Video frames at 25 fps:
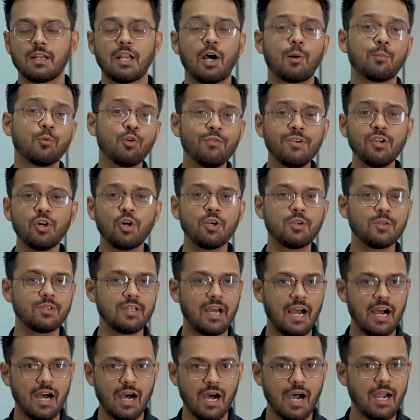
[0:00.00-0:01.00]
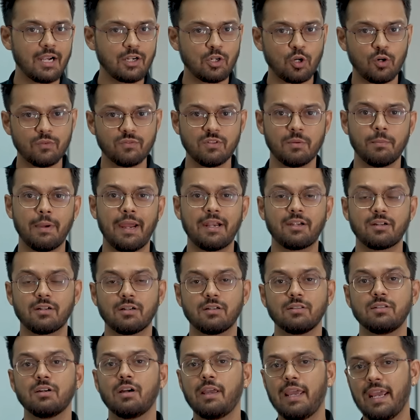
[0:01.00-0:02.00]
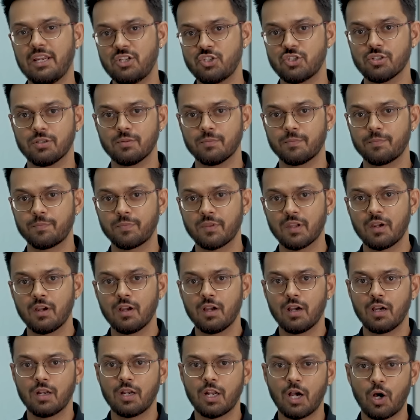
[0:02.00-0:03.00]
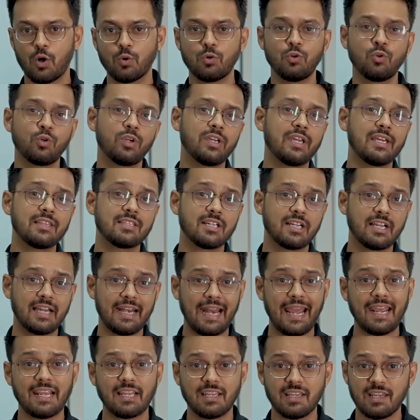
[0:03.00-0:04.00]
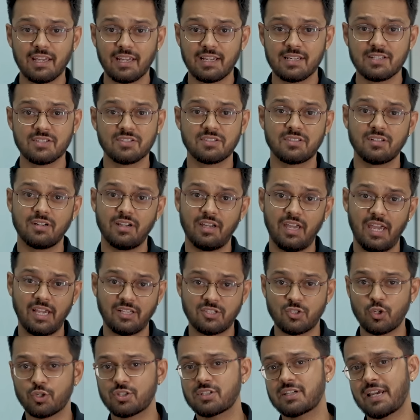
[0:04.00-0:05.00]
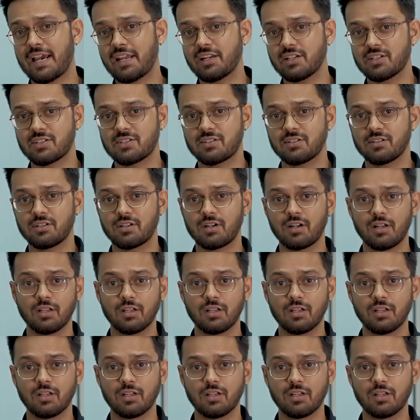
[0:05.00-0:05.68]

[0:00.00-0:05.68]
Now, moving on to the heart of the matter, the engine. Now, looking at the crankcase, the exhaust canister,